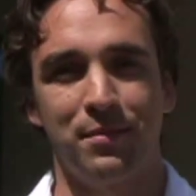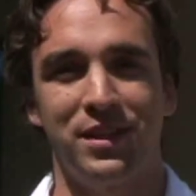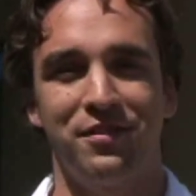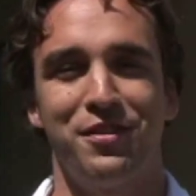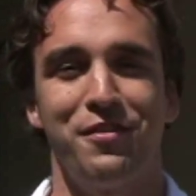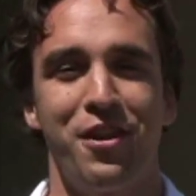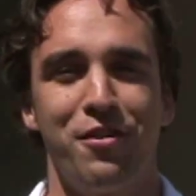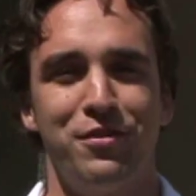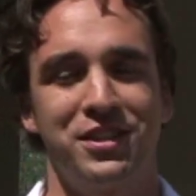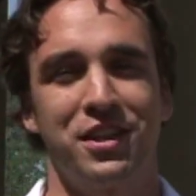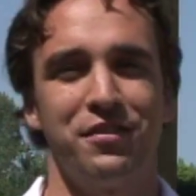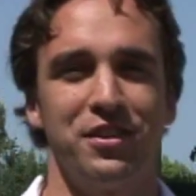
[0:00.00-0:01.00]
I'm definitely a very
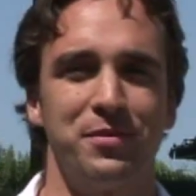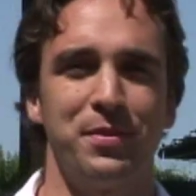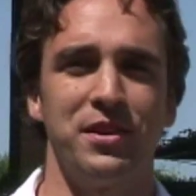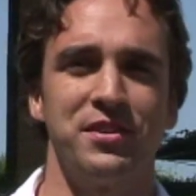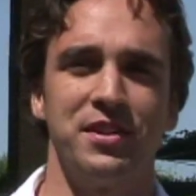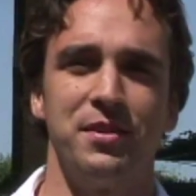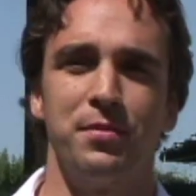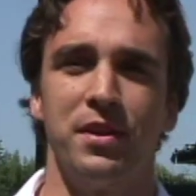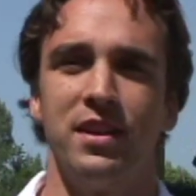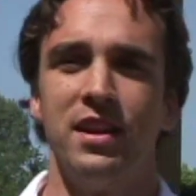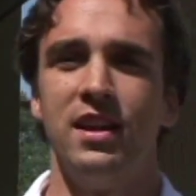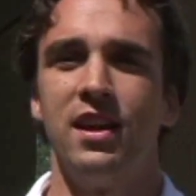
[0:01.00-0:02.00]
risk-averse person,
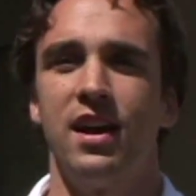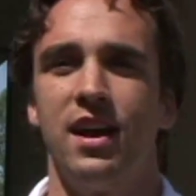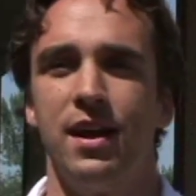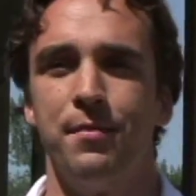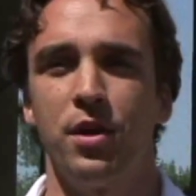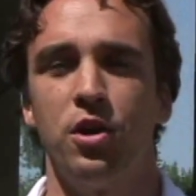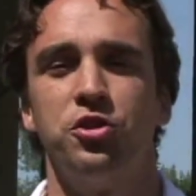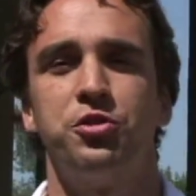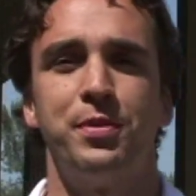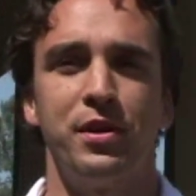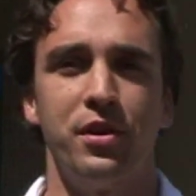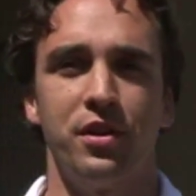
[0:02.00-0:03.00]
but um, the whole
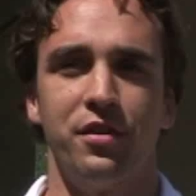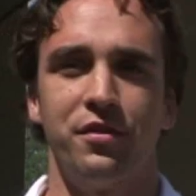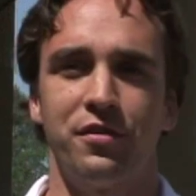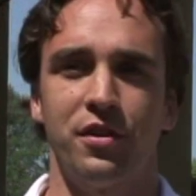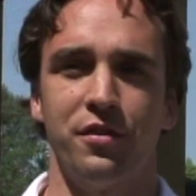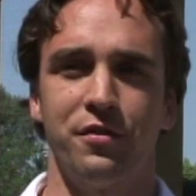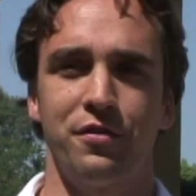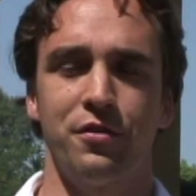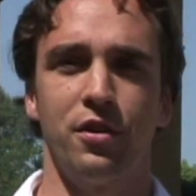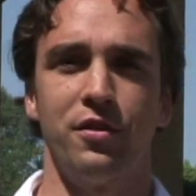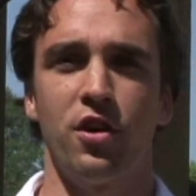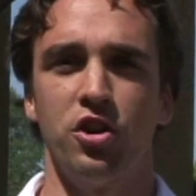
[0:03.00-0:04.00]
spirit of, of,
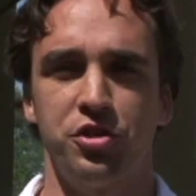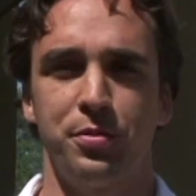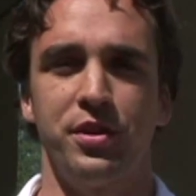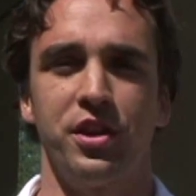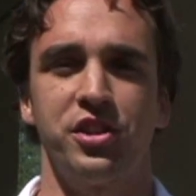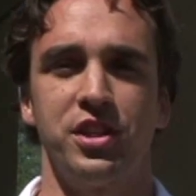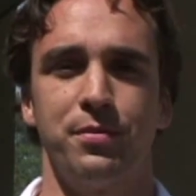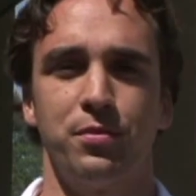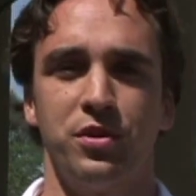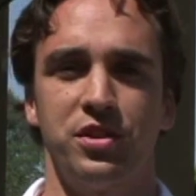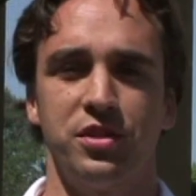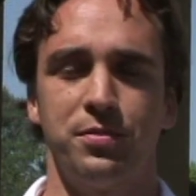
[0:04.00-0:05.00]
of entrepreneurship,
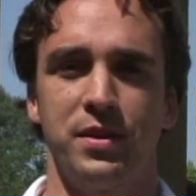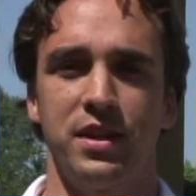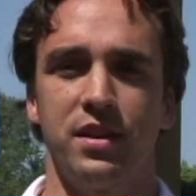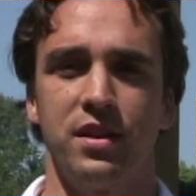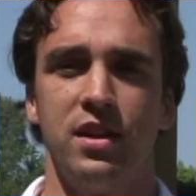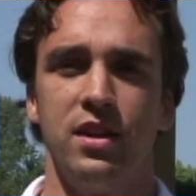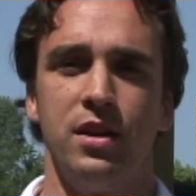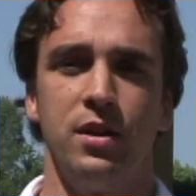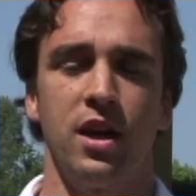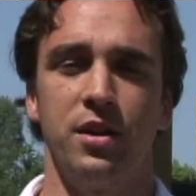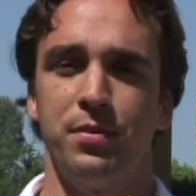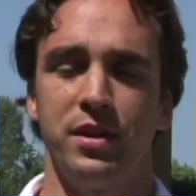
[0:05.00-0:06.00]
which has been
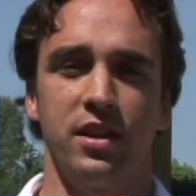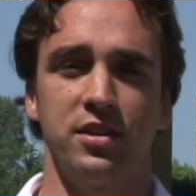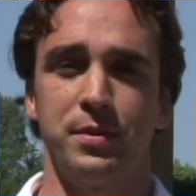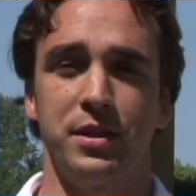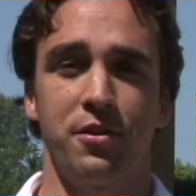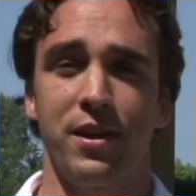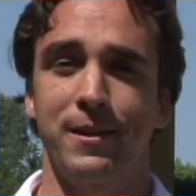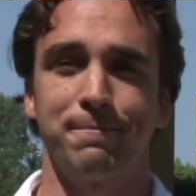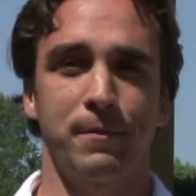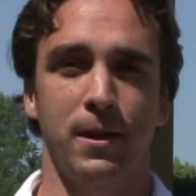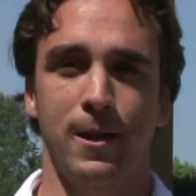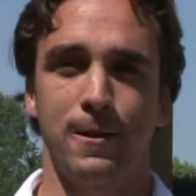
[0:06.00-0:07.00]
Had be, has been great,
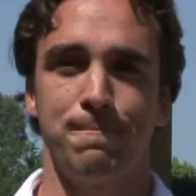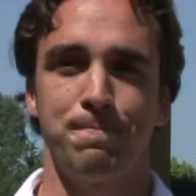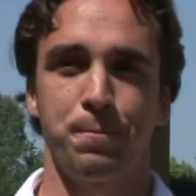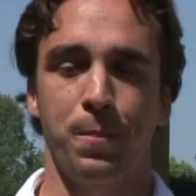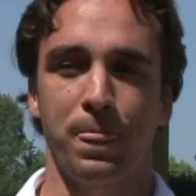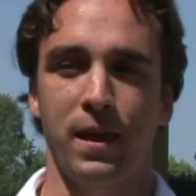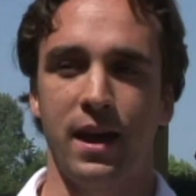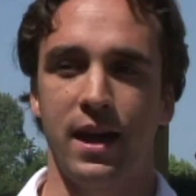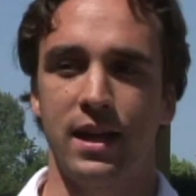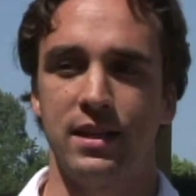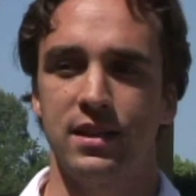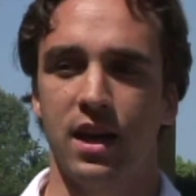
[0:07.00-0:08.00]
um,
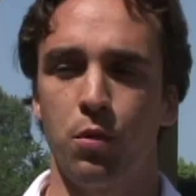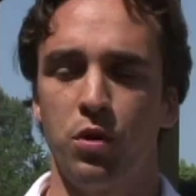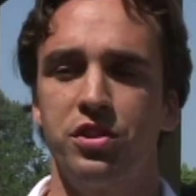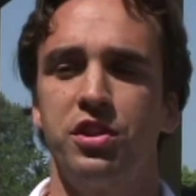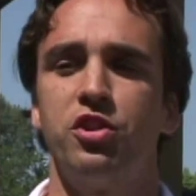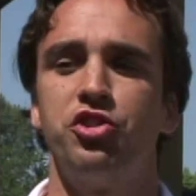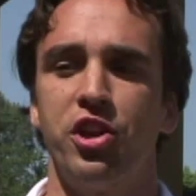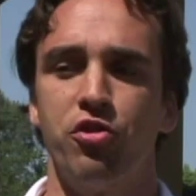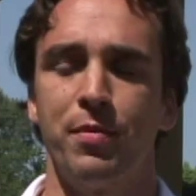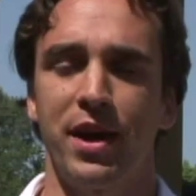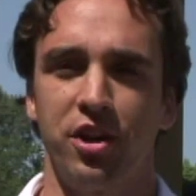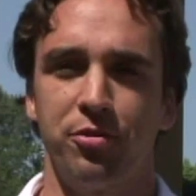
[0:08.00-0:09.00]
and I wanted a
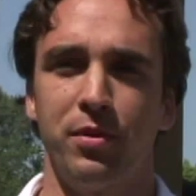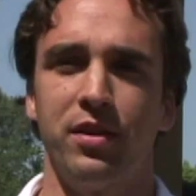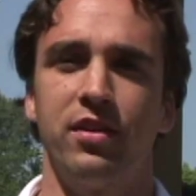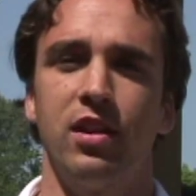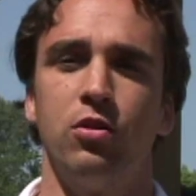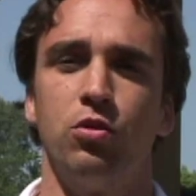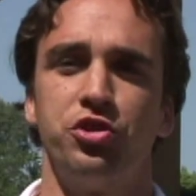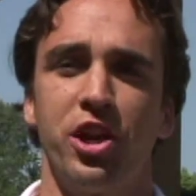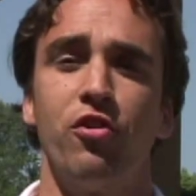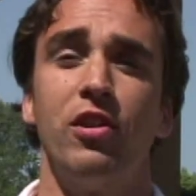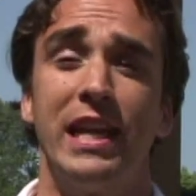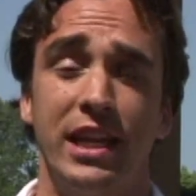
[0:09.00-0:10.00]
general management or
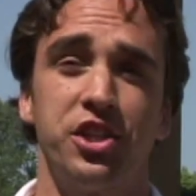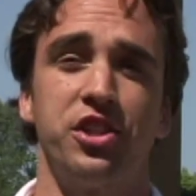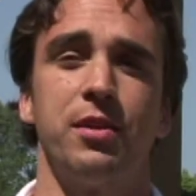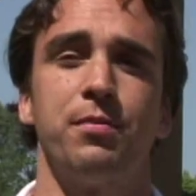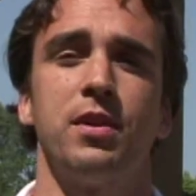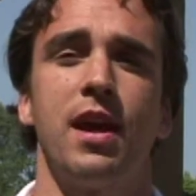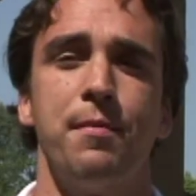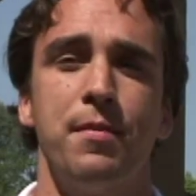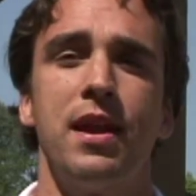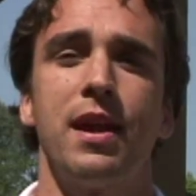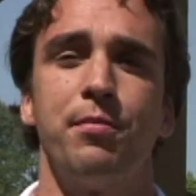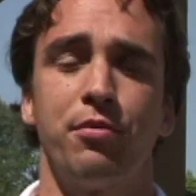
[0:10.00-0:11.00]
general leadership M
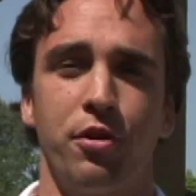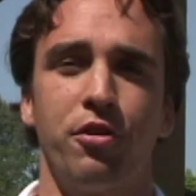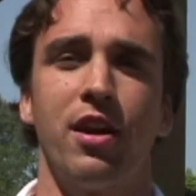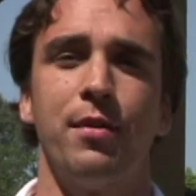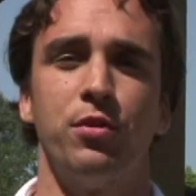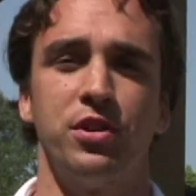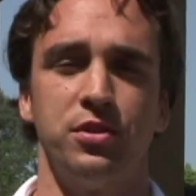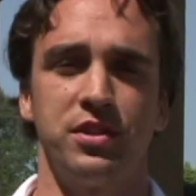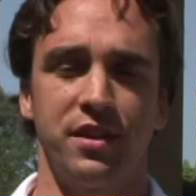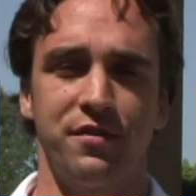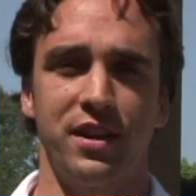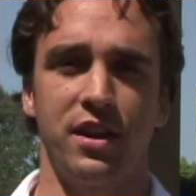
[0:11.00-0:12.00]
B A program, which was
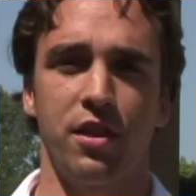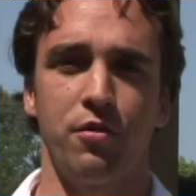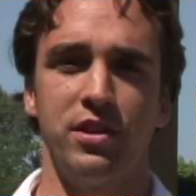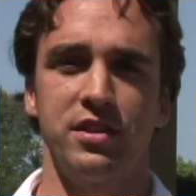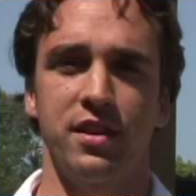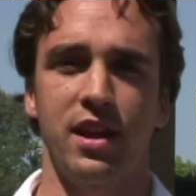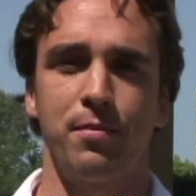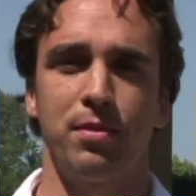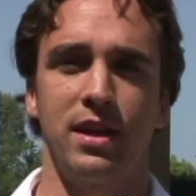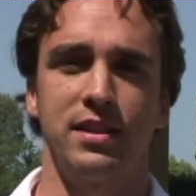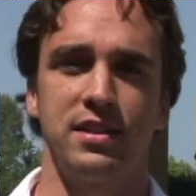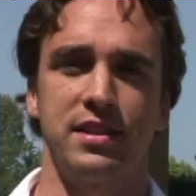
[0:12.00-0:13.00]
definitely another reason that I
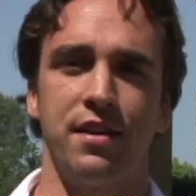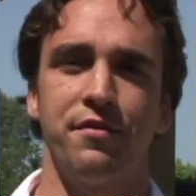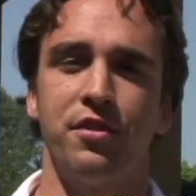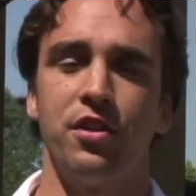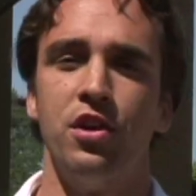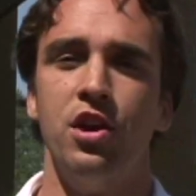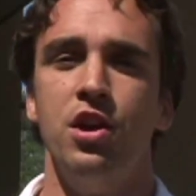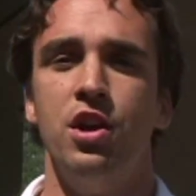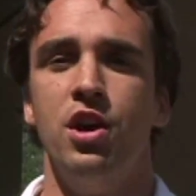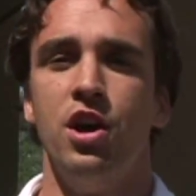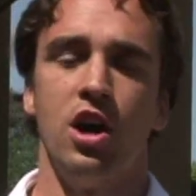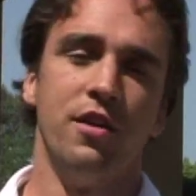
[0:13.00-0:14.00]
applied to Stanford
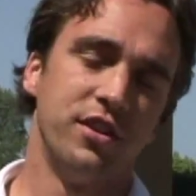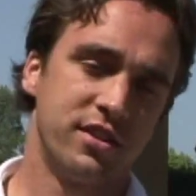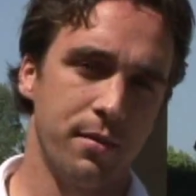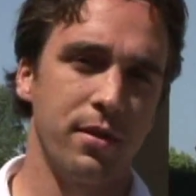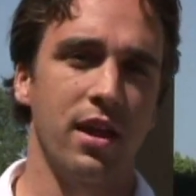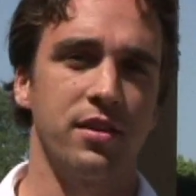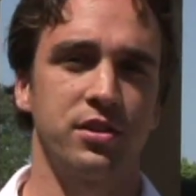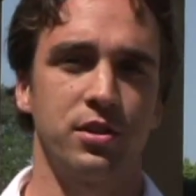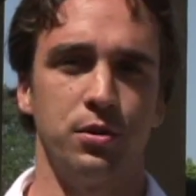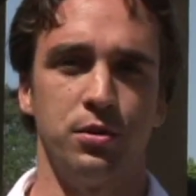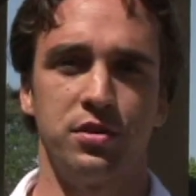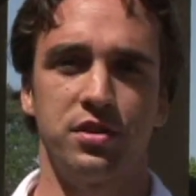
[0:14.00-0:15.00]
over some of the other
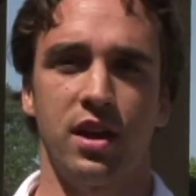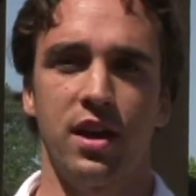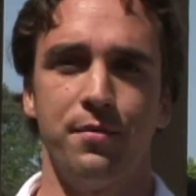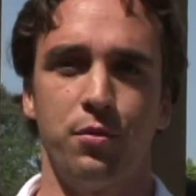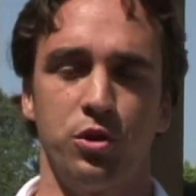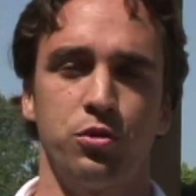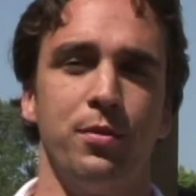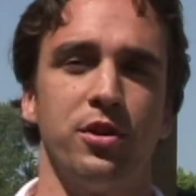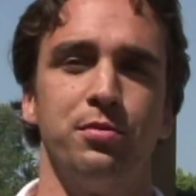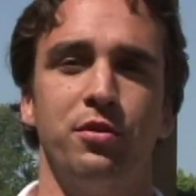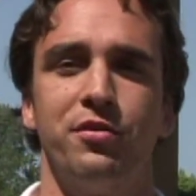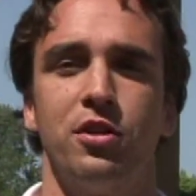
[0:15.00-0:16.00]
schools, um, which were
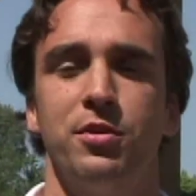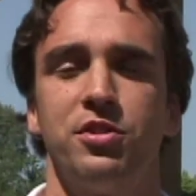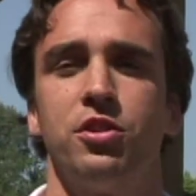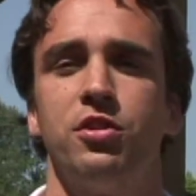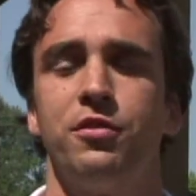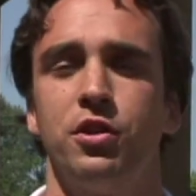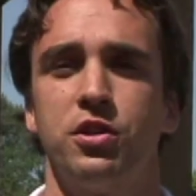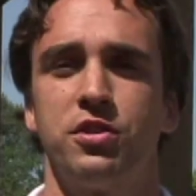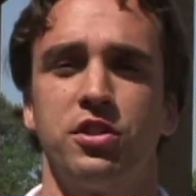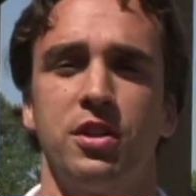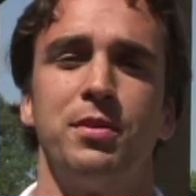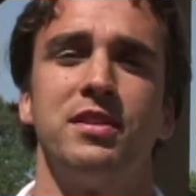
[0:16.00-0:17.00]
much more focus,
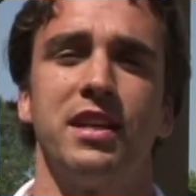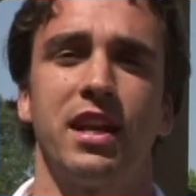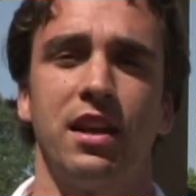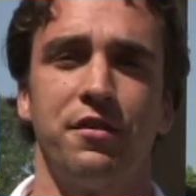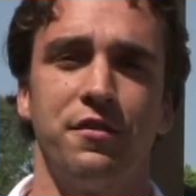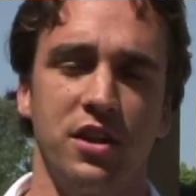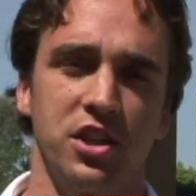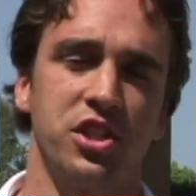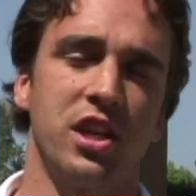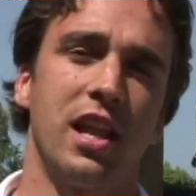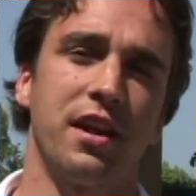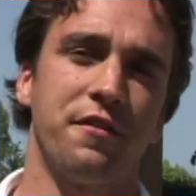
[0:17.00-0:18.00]
focused on a particular
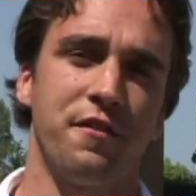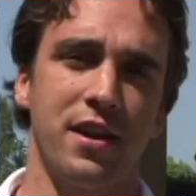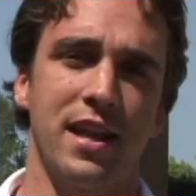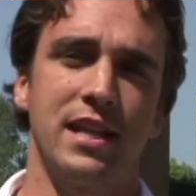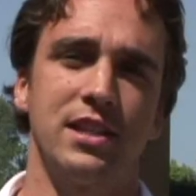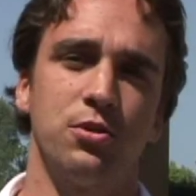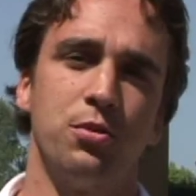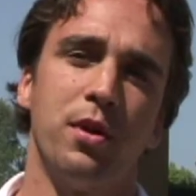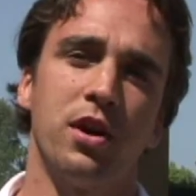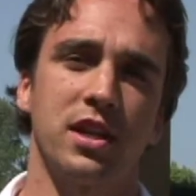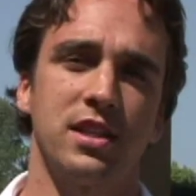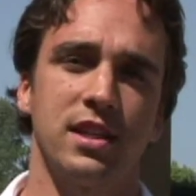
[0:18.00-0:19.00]
function like finance or
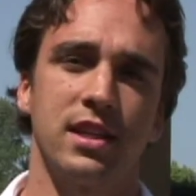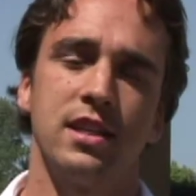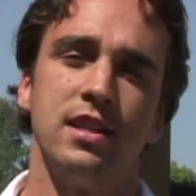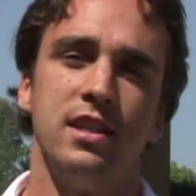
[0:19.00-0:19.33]
marketing.